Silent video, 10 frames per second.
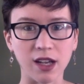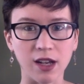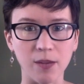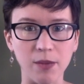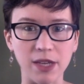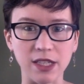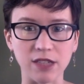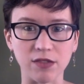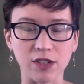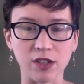many
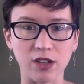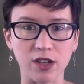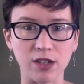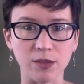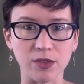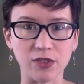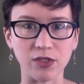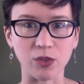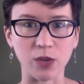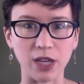different alarms
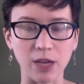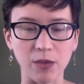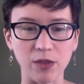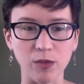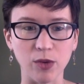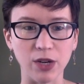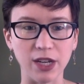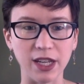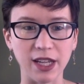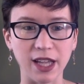to wake up in the
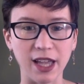morning,